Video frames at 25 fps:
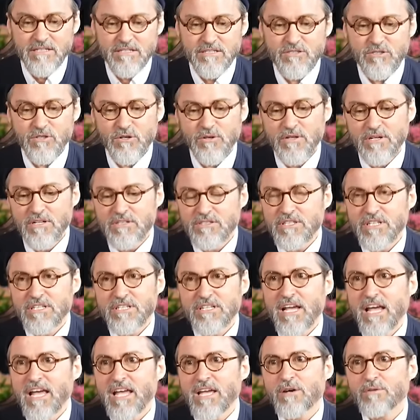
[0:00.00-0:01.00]
So there's a
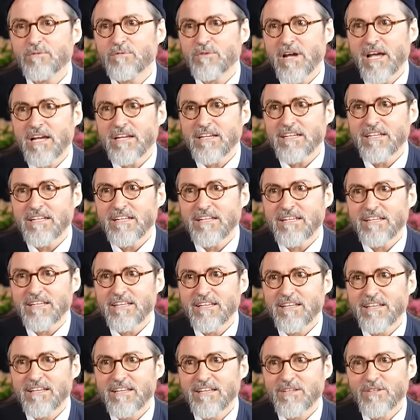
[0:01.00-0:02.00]
day of reckoning.
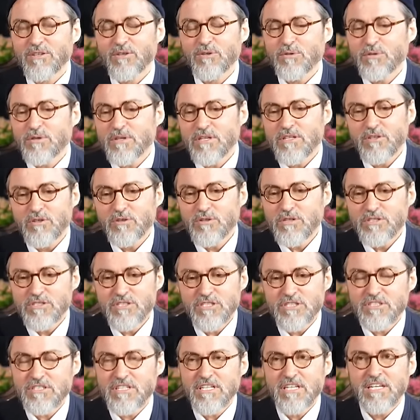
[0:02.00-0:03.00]
You think you can
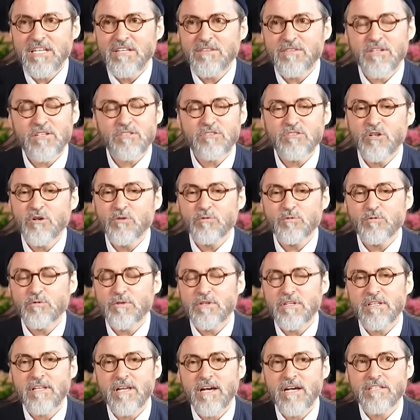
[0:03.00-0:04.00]
just eat? There's no
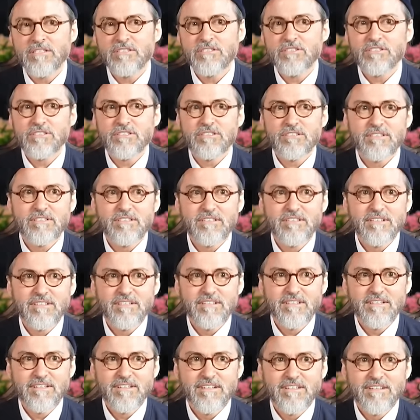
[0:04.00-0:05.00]
free lunch.
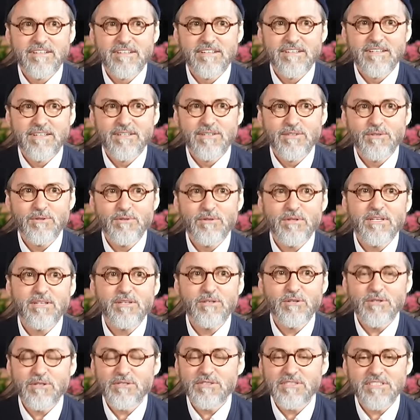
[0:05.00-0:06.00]
You think
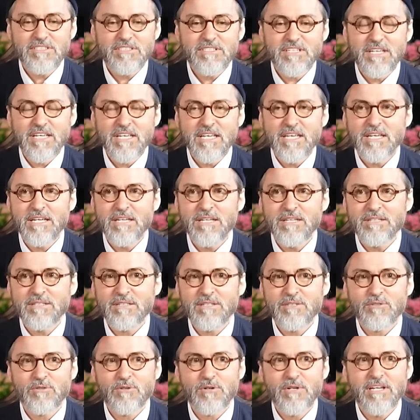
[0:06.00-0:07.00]
you can just eat
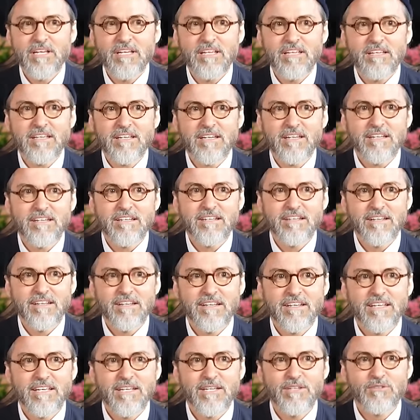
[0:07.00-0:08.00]
and drink and
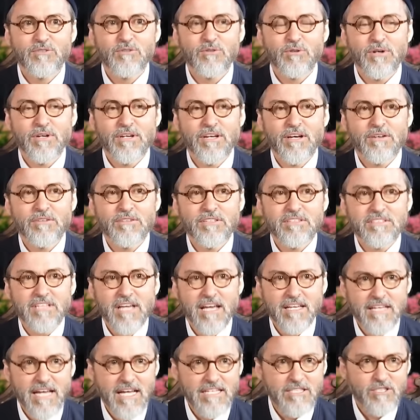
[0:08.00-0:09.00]
enjoy all this?
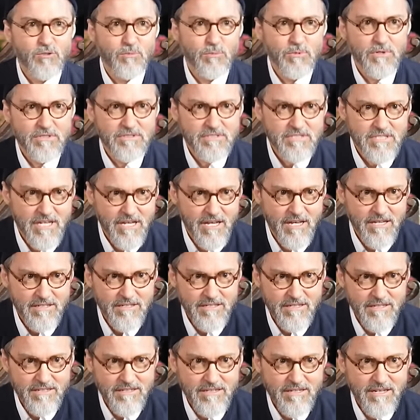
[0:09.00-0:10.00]
Ayahsibu insan
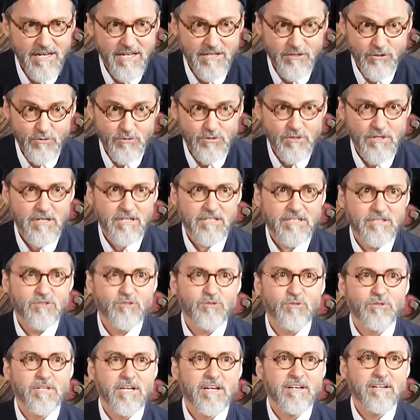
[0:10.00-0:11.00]
an yutraka
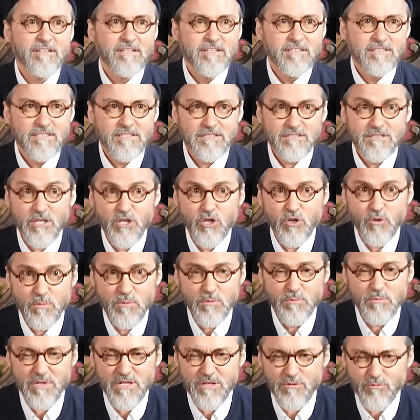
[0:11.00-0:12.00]
suda? Does the
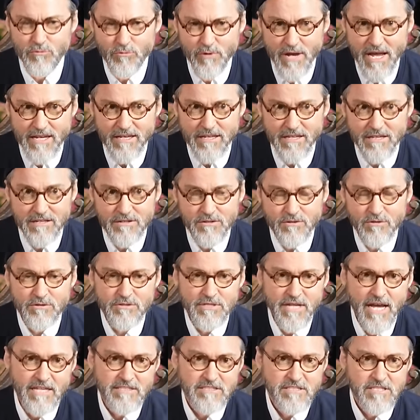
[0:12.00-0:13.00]
human being reckon, or
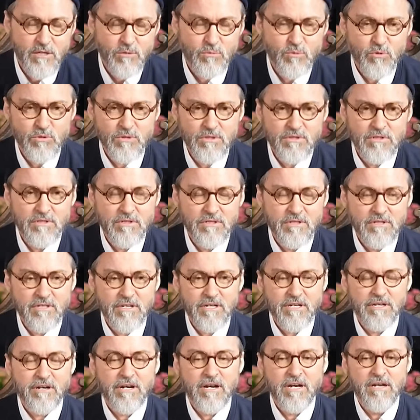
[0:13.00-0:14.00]
yahsabu in
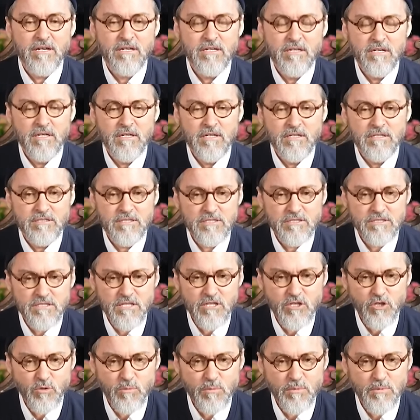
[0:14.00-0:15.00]
qira'ah? Does
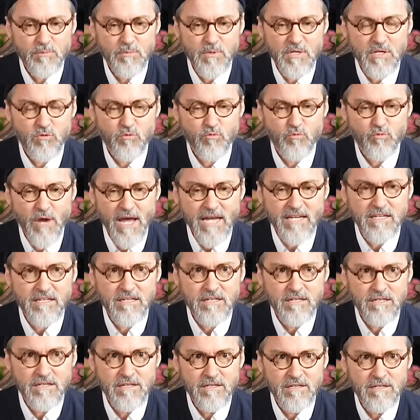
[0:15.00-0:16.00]
the human being
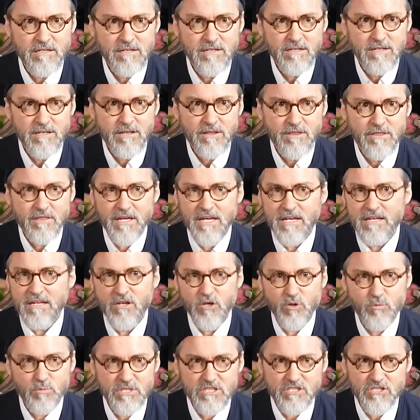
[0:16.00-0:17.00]
reckon that
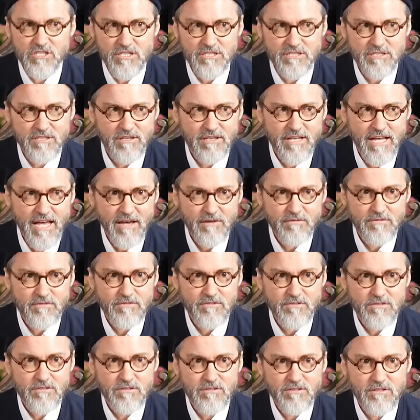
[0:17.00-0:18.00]
he'll be just
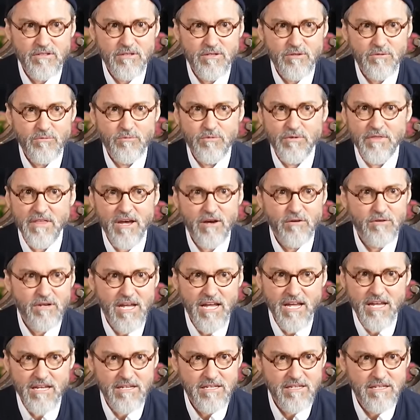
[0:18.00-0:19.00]
left without
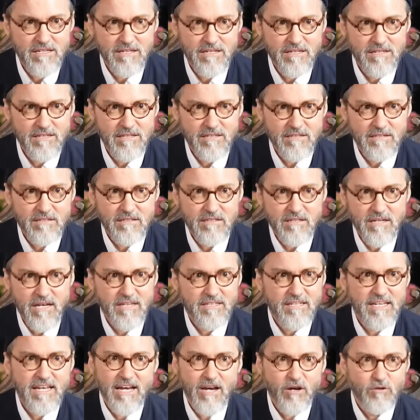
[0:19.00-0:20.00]
any
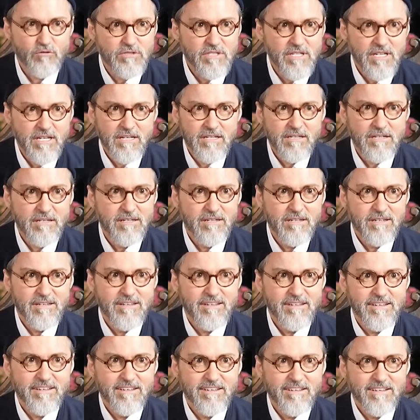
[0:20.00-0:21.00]
accounting?
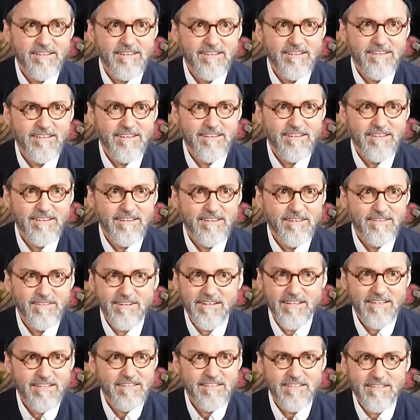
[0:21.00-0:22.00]

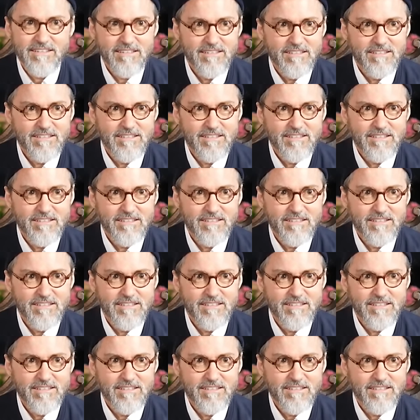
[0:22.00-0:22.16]
Right?